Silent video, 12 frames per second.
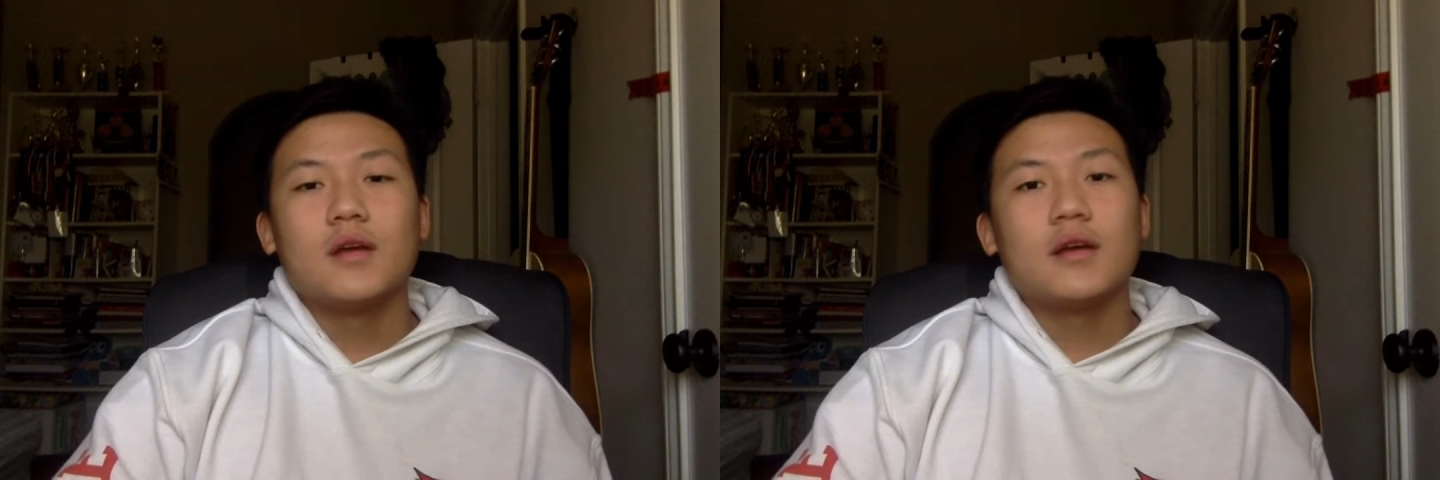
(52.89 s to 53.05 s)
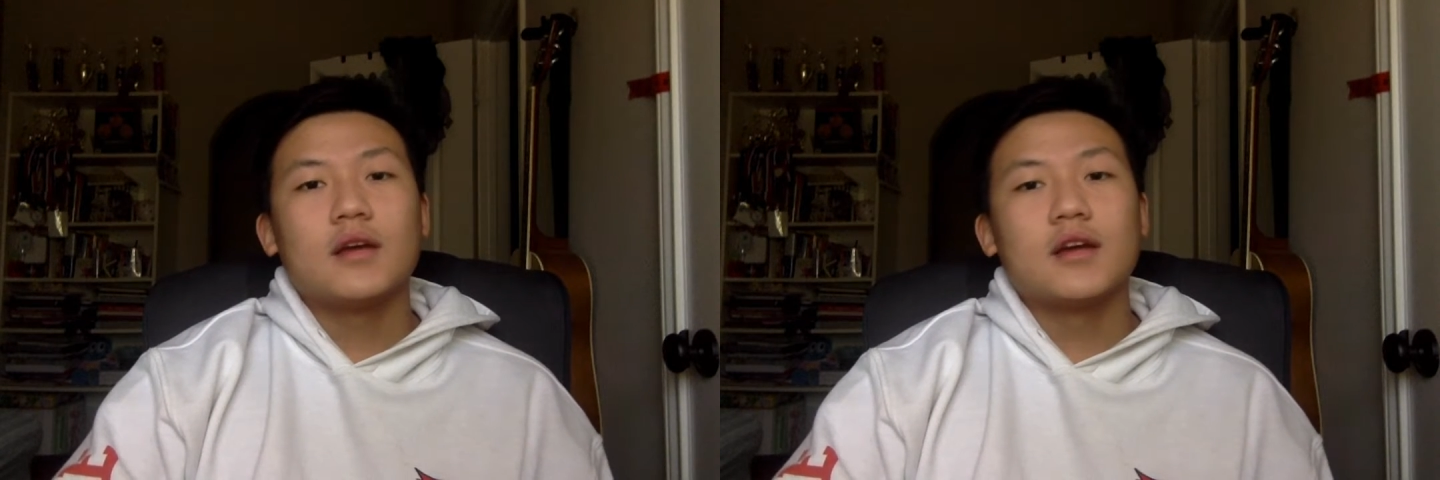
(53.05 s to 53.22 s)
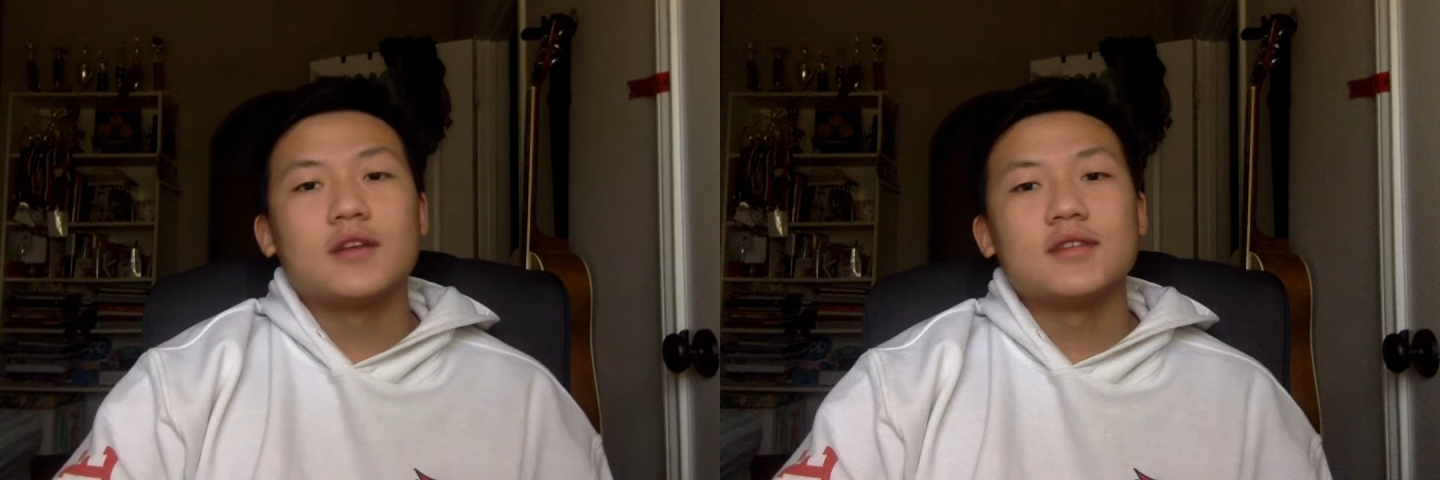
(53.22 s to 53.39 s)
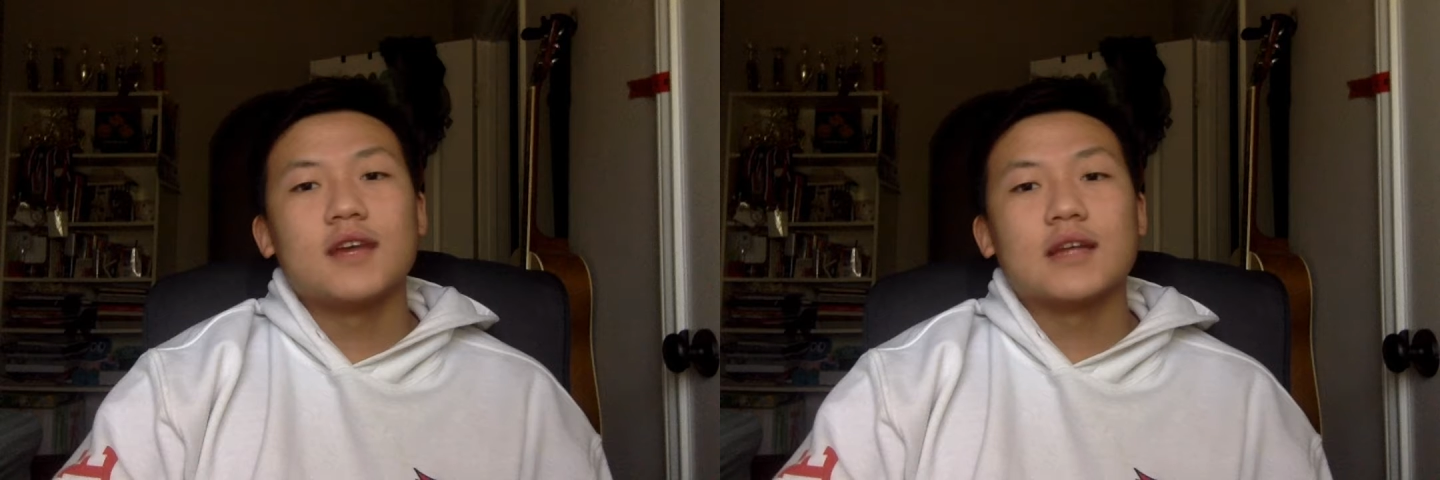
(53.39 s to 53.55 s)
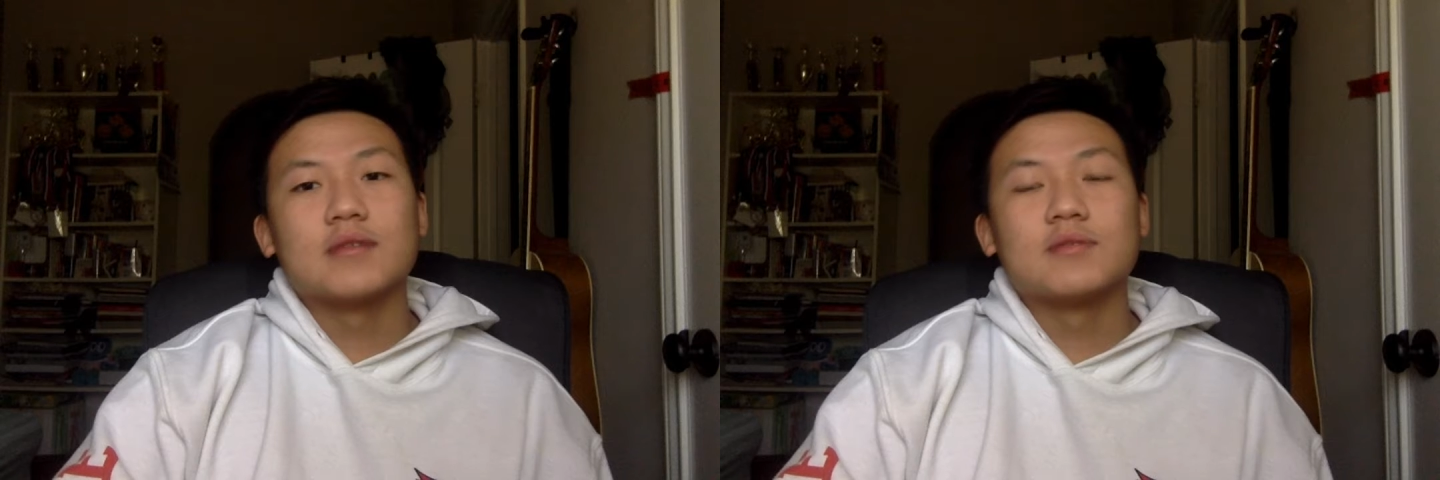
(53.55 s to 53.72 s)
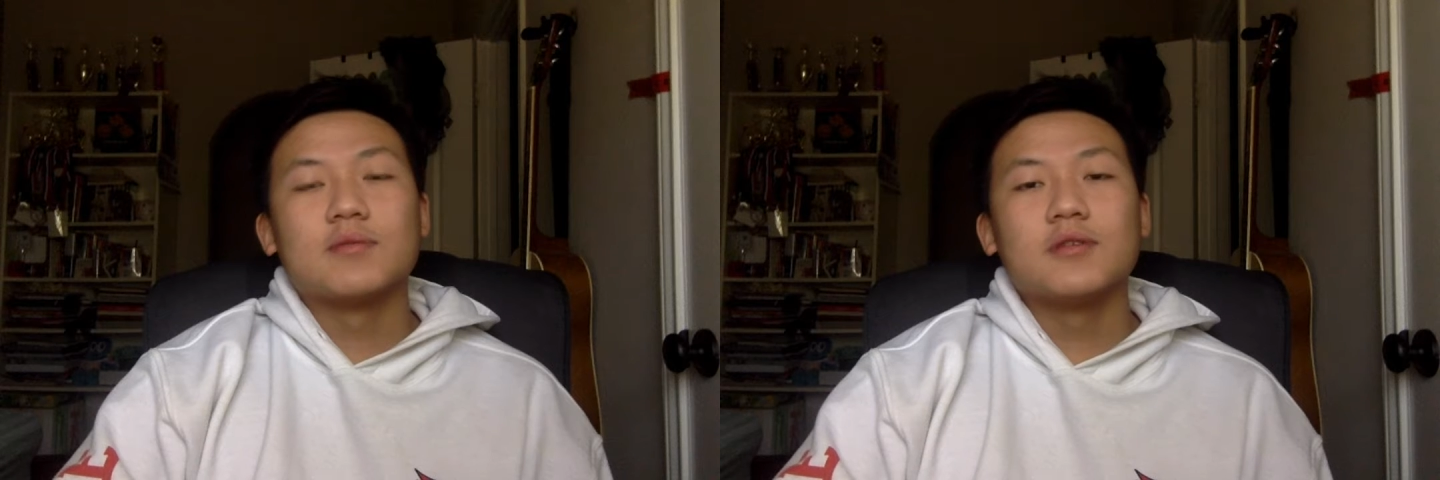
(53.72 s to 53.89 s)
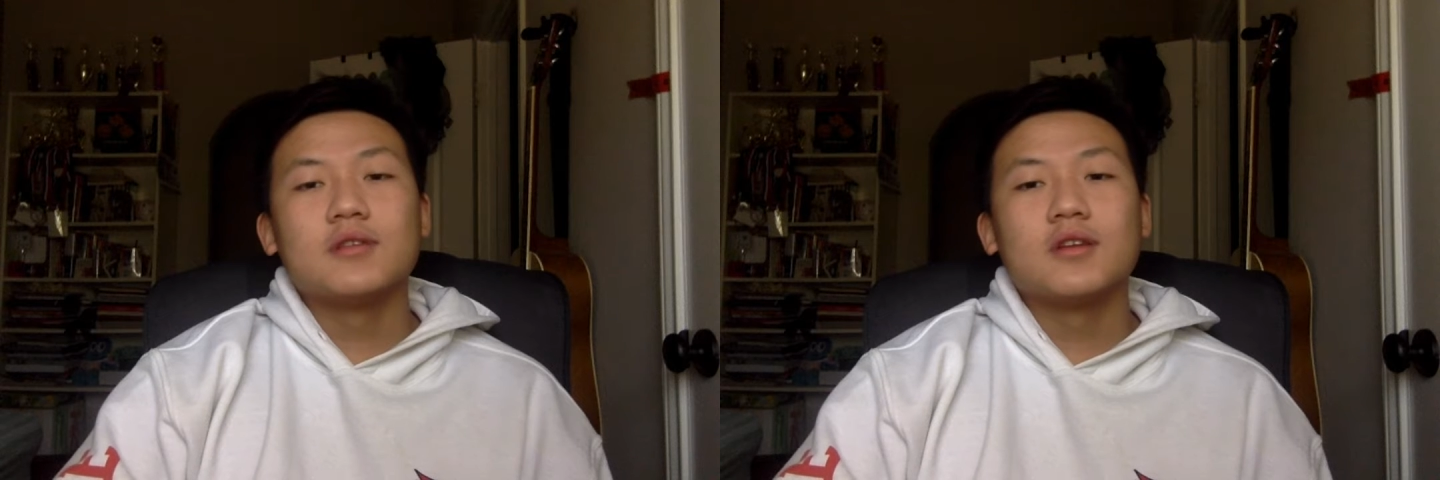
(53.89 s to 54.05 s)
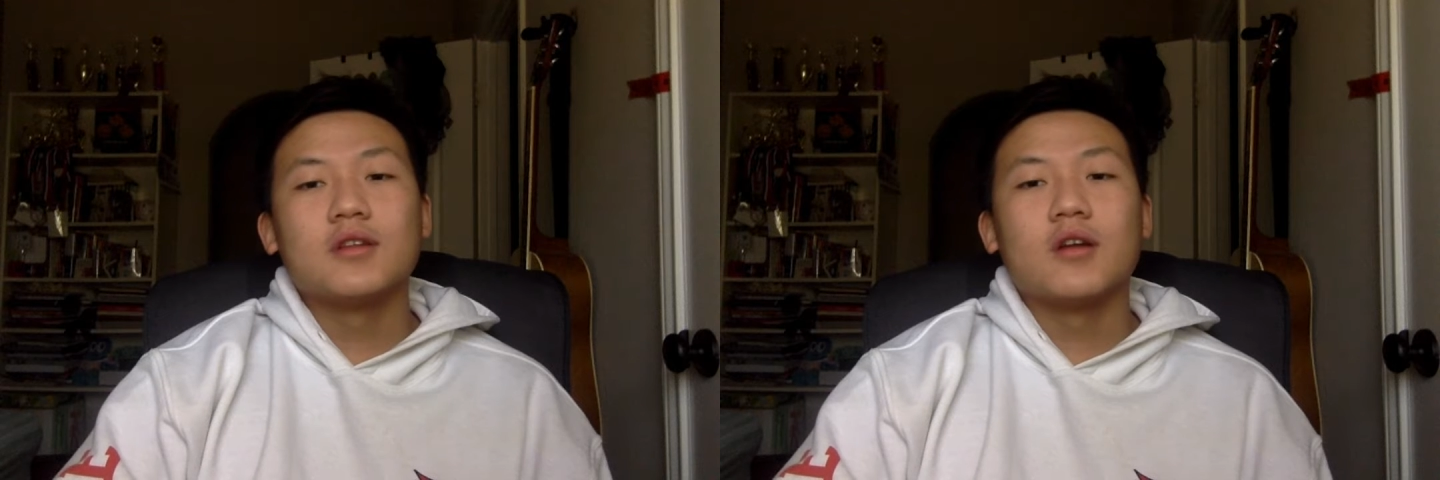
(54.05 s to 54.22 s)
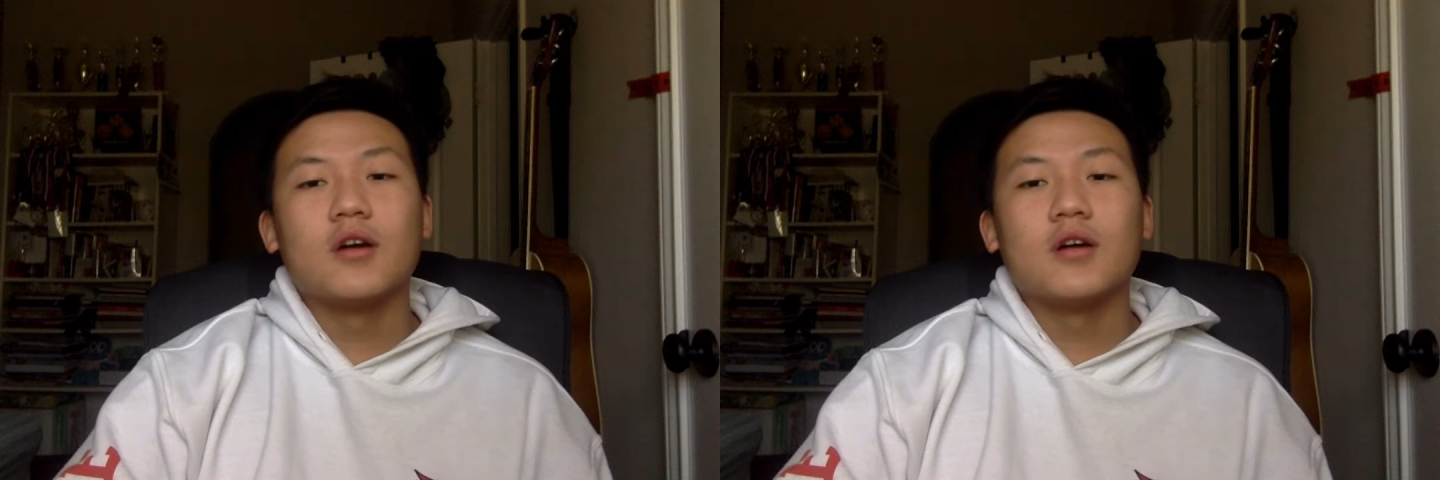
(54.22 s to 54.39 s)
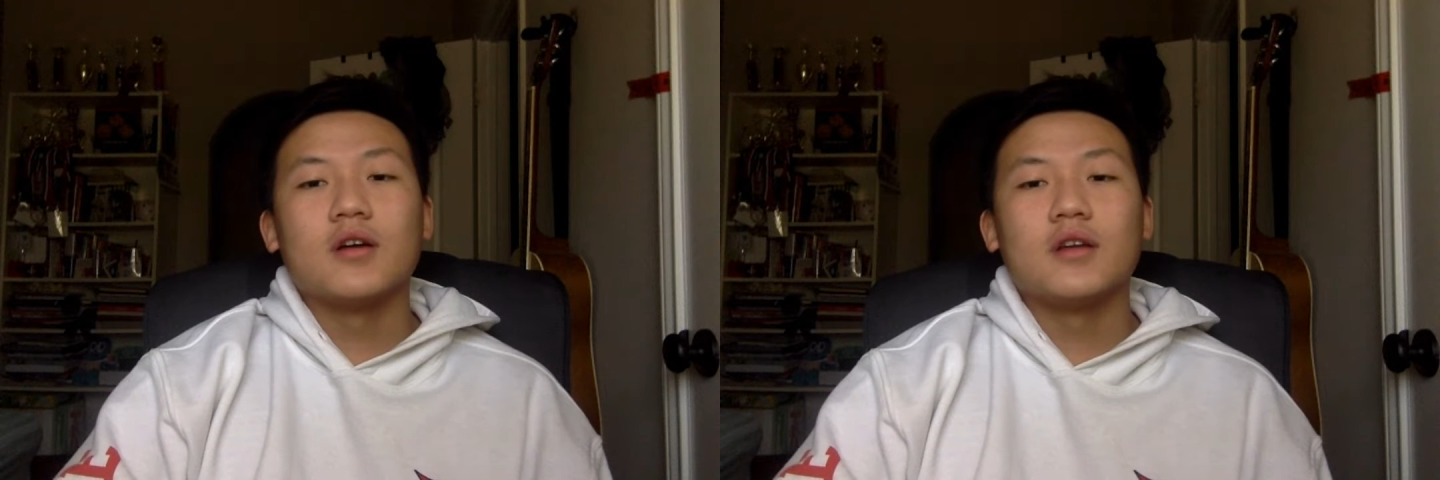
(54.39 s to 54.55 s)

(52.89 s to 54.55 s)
CARES Act was put into law